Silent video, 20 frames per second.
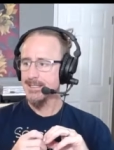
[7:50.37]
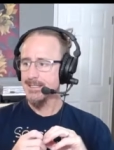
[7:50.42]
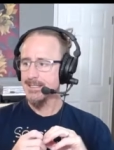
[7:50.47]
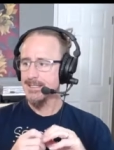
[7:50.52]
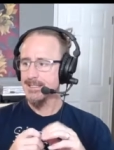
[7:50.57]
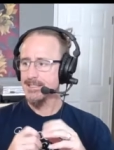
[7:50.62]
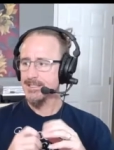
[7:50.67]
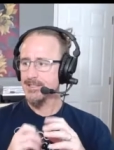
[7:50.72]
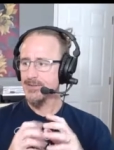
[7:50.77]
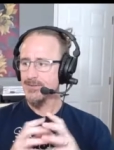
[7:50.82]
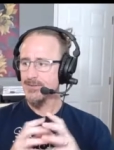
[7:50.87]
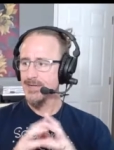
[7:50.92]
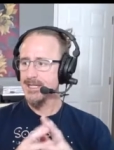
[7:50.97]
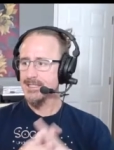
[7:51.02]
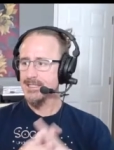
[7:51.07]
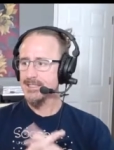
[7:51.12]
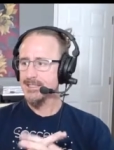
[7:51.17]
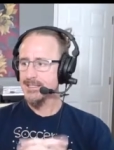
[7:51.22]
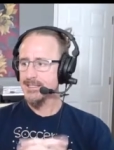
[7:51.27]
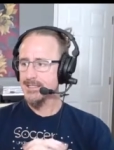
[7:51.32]
it's
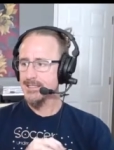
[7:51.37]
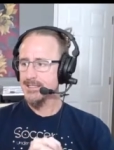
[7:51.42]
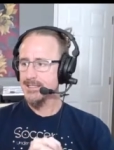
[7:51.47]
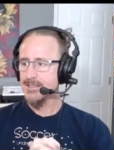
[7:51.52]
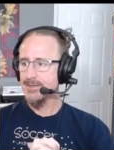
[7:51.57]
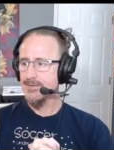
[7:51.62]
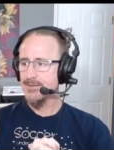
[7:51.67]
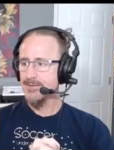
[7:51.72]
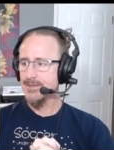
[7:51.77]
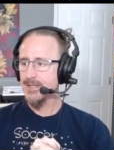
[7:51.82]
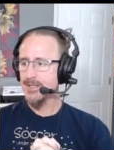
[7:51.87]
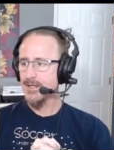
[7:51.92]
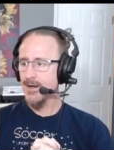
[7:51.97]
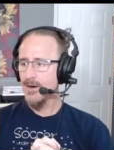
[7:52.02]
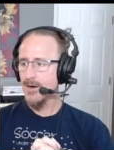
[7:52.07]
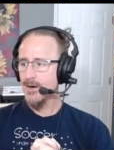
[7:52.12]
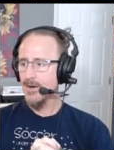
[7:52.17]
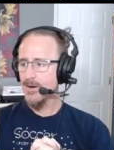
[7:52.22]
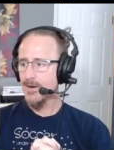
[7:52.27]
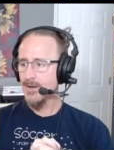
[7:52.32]
great to see you
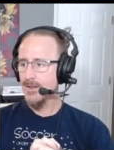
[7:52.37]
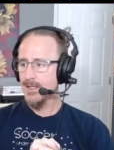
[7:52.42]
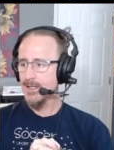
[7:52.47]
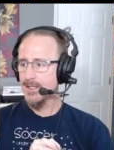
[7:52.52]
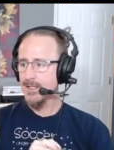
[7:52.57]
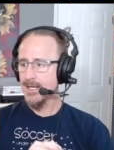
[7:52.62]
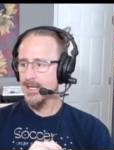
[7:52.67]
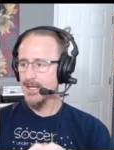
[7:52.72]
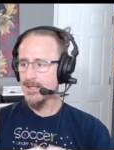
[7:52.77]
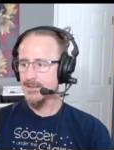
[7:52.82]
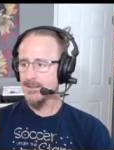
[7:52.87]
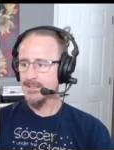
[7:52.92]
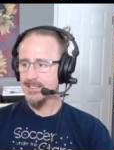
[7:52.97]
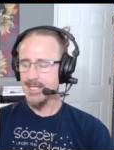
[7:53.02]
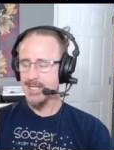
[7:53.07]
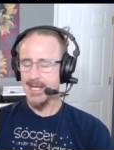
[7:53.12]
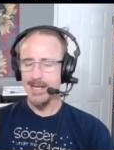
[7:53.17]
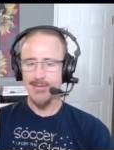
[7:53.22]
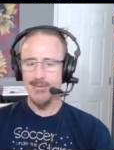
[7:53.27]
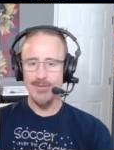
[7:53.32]
all in the house.
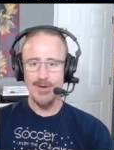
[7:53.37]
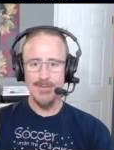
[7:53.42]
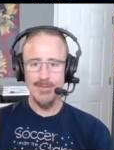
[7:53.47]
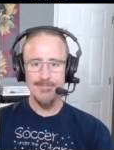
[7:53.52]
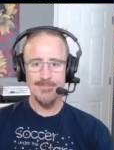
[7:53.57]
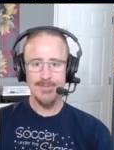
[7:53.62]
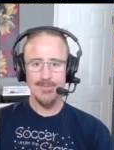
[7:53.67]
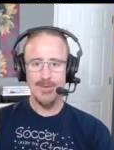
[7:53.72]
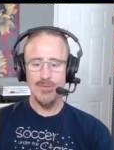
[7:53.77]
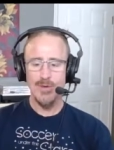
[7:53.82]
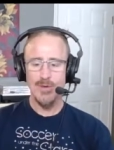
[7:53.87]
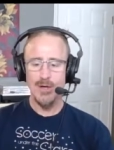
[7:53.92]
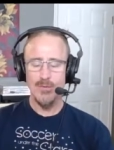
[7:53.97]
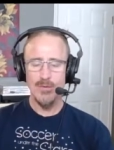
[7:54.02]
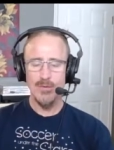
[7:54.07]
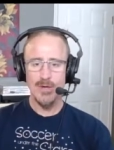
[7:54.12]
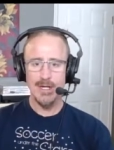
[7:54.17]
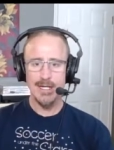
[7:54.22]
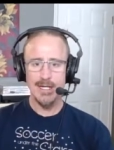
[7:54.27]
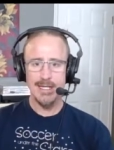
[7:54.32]
Tamara, well,
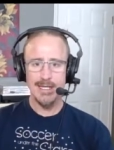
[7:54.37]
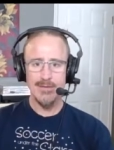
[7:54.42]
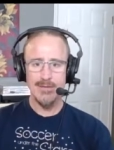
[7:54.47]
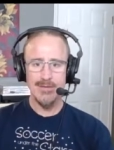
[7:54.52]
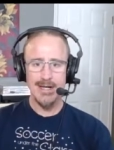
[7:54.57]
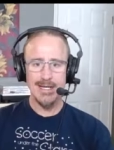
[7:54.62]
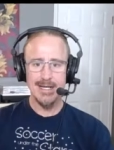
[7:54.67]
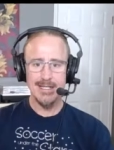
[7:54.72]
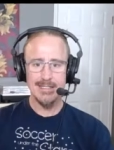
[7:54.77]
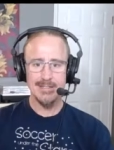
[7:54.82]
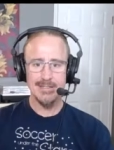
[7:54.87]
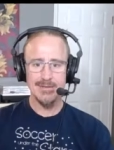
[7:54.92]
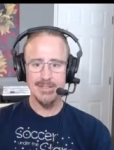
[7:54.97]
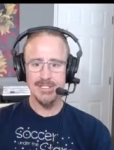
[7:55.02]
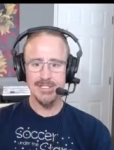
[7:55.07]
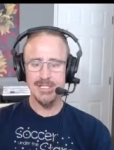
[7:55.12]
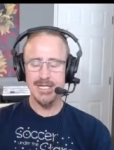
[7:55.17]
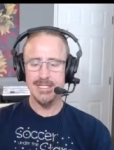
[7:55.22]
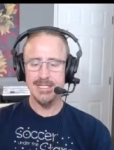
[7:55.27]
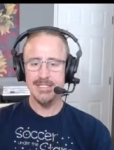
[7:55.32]
we're going to get right into
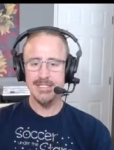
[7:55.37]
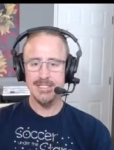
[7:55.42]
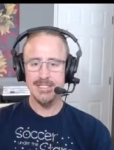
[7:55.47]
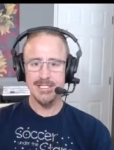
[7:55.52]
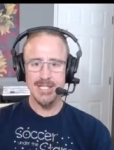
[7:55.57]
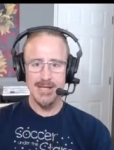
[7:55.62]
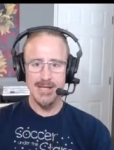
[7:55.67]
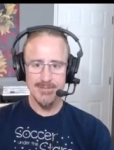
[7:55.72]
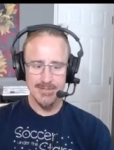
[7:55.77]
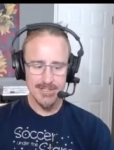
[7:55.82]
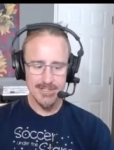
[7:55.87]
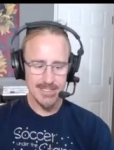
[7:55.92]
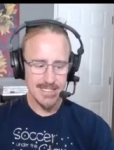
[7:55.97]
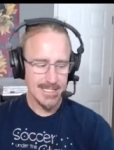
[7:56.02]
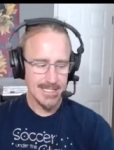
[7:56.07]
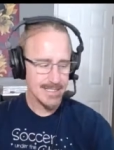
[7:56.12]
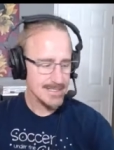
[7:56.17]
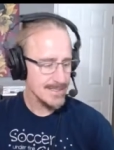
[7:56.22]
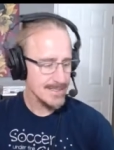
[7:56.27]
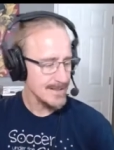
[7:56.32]
it. Genesis chapter
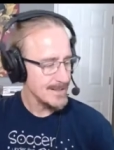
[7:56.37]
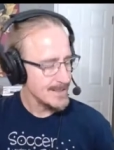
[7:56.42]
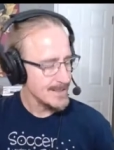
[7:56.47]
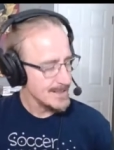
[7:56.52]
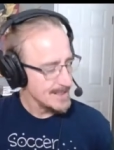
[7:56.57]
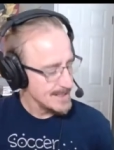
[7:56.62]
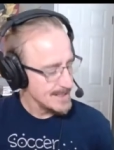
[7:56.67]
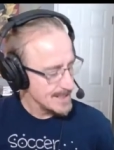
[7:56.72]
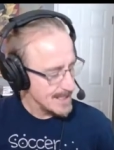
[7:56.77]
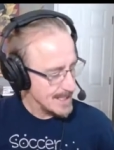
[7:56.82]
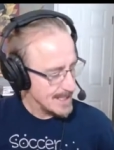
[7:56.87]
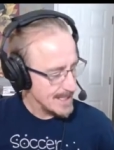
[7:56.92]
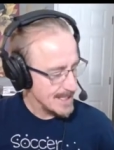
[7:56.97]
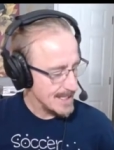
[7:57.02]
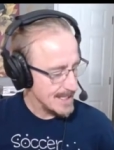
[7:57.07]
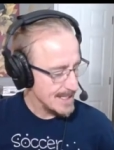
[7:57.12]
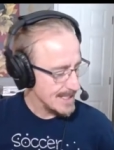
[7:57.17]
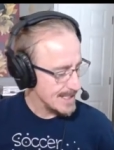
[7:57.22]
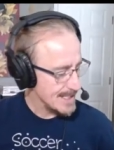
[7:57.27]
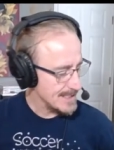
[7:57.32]
6.
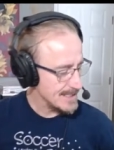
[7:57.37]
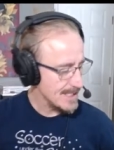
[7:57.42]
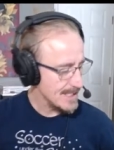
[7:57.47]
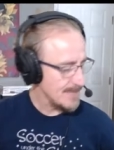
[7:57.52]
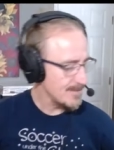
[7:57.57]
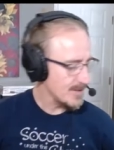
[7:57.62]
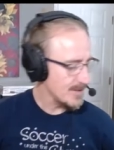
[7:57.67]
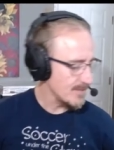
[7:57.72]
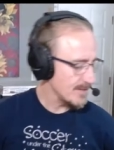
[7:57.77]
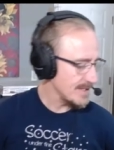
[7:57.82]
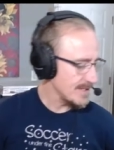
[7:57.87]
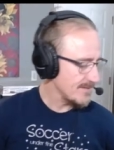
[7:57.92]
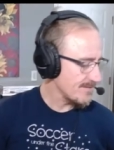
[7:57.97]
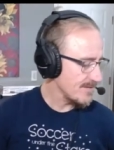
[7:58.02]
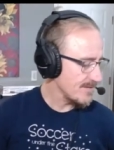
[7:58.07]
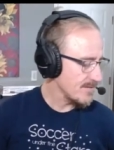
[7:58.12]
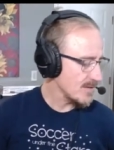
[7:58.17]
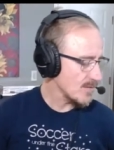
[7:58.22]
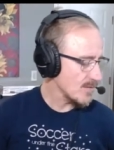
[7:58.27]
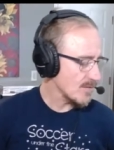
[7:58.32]
And I'm going to read
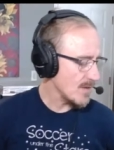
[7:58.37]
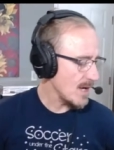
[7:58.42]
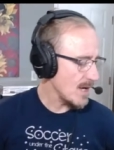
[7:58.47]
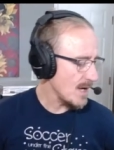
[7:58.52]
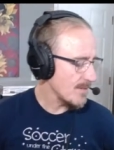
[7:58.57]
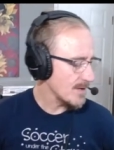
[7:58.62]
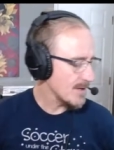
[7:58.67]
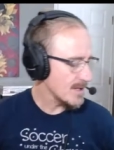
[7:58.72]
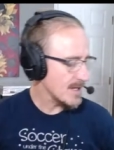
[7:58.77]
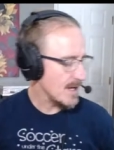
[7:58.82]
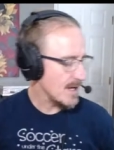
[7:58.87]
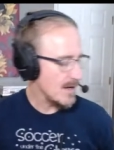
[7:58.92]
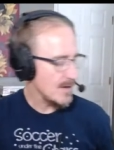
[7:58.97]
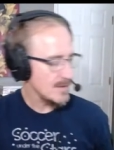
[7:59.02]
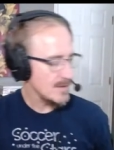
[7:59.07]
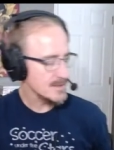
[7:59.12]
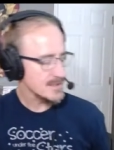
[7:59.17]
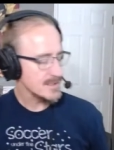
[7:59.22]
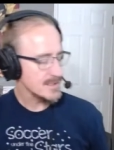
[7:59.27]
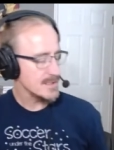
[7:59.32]
from the Robert
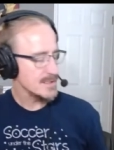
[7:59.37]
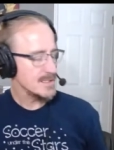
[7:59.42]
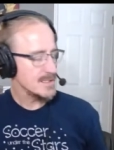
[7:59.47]
Alter